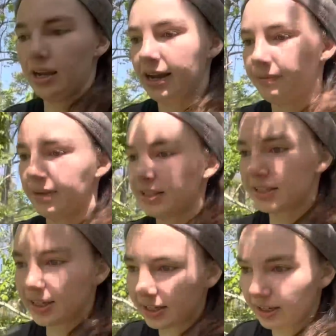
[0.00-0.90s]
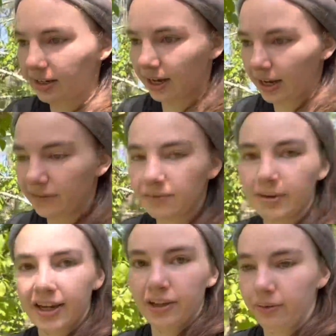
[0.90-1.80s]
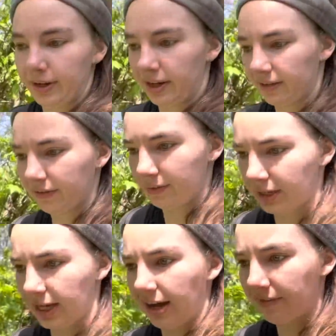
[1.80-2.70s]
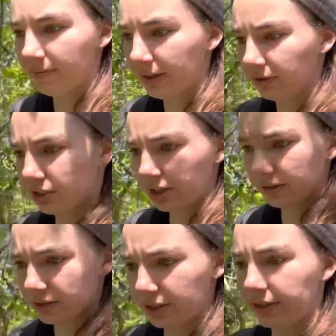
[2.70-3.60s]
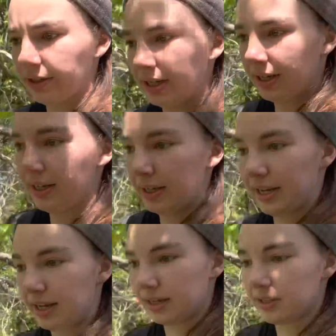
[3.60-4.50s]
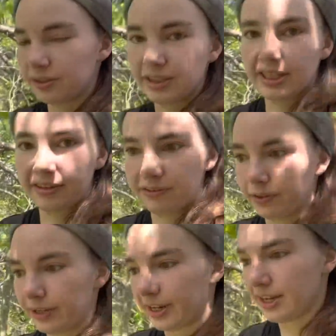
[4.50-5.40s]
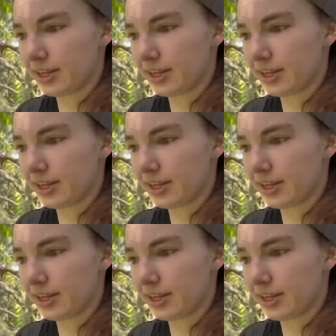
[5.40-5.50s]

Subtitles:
I'm less than half a mile away from the Calf Mountain shelter, and it's only 10:40,